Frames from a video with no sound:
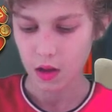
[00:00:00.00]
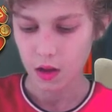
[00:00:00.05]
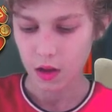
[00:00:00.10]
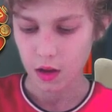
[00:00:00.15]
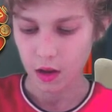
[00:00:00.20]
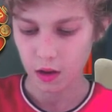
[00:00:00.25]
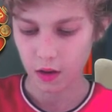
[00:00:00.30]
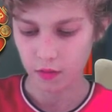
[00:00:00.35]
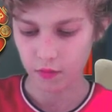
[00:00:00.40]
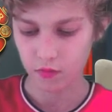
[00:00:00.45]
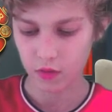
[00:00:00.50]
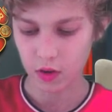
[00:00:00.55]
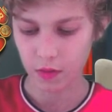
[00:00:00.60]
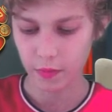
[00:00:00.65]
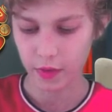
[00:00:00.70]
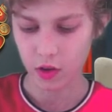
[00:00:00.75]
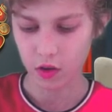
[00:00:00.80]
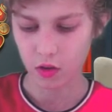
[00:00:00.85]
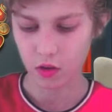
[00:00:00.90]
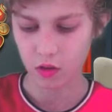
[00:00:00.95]
Up front
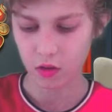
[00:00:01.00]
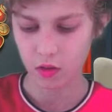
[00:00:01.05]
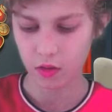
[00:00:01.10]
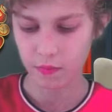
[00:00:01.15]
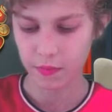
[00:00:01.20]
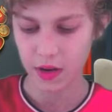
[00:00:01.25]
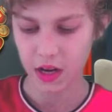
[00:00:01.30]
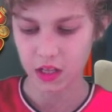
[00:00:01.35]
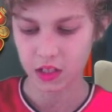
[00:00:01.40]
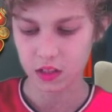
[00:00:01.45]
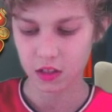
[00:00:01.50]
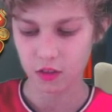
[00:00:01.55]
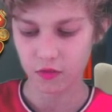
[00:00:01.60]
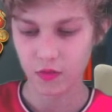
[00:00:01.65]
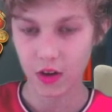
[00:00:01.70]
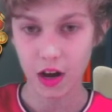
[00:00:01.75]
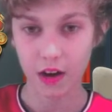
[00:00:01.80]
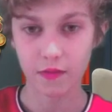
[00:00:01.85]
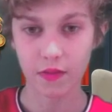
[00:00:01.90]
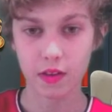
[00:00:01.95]
we got Mata,
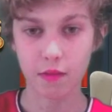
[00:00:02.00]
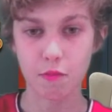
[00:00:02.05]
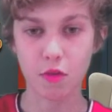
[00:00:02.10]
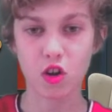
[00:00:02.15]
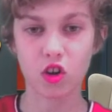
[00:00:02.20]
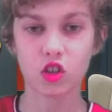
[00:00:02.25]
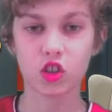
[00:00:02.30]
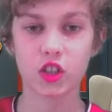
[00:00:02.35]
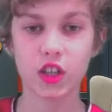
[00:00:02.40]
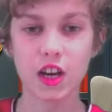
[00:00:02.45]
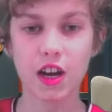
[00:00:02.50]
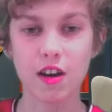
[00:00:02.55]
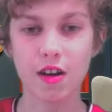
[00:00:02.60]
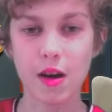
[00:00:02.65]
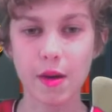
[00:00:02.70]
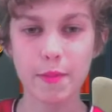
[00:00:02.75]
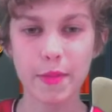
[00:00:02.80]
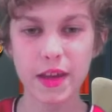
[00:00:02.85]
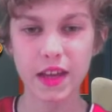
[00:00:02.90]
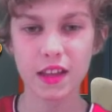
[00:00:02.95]
Rafa, and Martial.
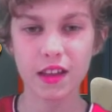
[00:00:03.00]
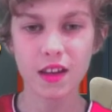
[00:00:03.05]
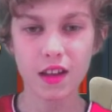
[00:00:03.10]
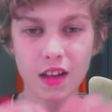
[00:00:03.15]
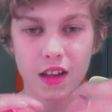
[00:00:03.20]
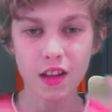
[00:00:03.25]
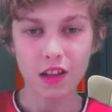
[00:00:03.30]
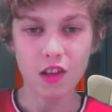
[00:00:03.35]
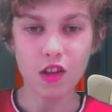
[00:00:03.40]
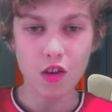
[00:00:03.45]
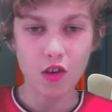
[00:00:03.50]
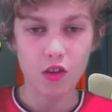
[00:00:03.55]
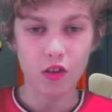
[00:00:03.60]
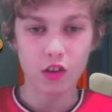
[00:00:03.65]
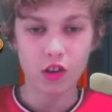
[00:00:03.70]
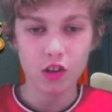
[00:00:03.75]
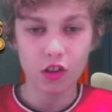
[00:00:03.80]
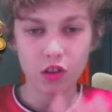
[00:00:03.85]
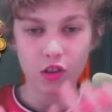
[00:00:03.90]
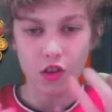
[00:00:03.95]
I mean,
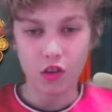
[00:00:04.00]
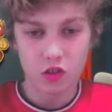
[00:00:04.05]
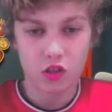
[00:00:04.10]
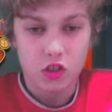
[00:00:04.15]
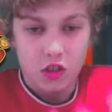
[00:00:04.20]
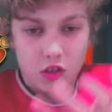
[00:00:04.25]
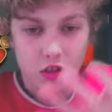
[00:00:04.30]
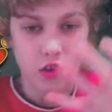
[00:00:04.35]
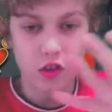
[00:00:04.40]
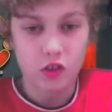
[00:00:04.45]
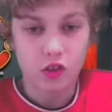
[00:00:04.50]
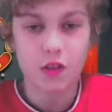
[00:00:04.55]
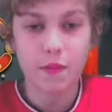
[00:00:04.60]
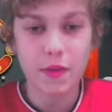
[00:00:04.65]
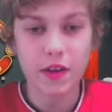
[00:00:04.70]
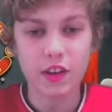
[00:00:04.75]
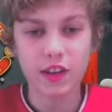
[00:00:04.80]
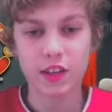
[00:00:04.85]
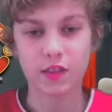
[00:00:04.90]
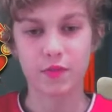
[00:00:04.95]
look, look, look. To be
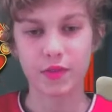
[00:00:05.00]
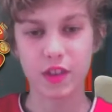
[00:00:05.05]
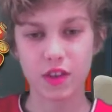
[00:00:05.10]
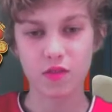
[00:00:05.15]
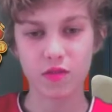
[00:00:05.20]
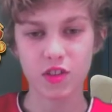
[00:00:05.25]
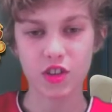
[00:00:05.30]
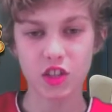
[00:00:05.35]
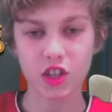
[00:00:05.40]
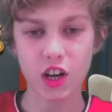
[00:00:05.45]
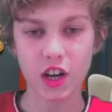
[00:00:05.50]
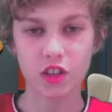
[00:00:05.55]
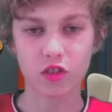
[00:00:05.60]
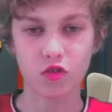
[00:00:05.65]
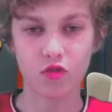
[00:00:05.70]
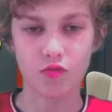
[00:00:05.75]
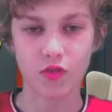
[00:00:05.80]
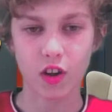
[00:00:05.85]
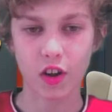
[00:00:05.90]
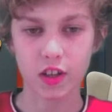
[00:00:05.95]
honest with you, the side's
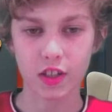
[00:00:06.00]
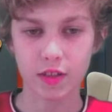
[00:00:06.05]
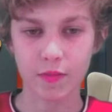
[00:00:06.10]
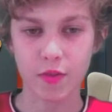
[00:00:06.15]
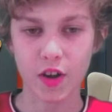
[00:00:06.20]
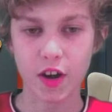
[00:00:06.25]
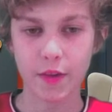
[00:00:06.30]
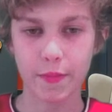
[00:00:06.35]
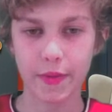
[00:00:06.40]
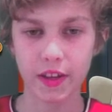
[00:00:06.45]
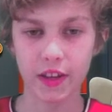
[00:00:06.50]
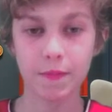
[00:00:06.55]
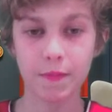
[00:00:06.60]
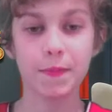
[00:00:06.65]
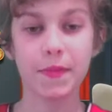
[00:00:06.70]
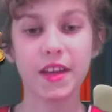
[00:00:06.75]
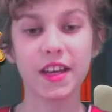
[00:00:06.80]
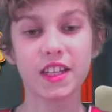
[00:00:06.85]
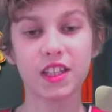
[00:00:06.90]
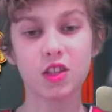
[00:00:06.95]
all right in my opinion.
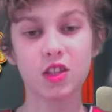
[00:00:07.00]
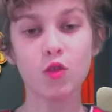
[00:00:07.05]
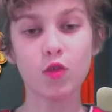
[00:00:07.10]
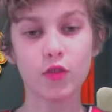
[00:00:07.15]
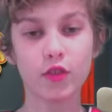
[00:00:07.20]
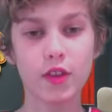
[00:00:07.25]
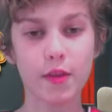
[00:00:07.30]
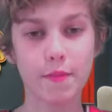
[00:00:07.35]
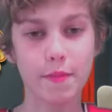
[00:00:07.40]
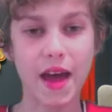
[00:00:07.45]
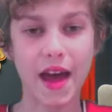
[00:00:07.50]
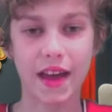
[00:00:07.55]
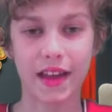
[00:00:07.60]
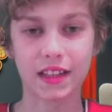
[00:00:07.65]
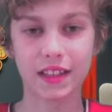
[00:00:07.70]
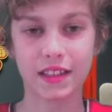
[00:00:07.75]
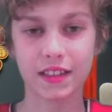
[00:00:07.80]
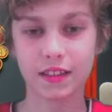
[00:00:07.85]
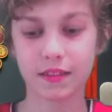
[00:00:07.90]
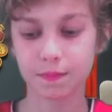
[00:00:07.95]
It's not the
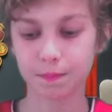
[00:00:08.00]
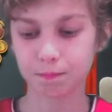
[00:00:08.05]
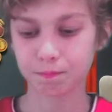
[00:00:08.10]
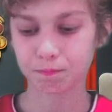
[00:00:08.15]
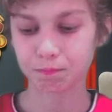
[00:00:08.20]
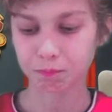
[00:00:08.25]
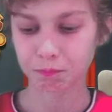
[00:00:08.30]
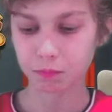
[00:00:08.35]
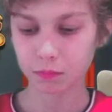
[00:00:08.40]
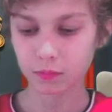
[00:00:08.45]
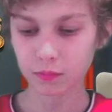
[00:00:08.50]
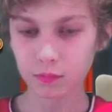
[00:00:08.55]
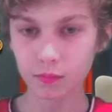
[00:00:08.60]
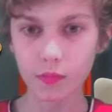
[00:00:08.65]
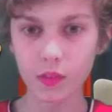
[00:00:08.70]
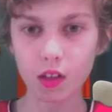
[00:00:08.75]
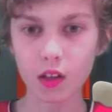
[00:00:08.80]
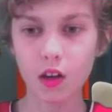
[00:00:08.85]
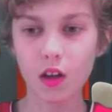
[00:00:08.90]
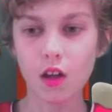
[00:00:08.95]
best,
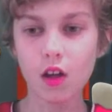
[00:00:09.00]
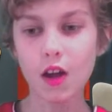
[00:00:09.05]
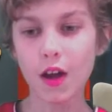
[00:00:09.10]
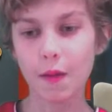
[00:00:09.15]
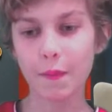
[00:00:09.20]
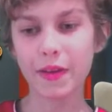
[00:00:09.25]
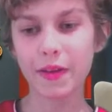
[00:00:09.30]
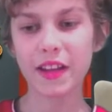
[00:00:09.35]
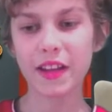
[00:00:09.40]
I mean,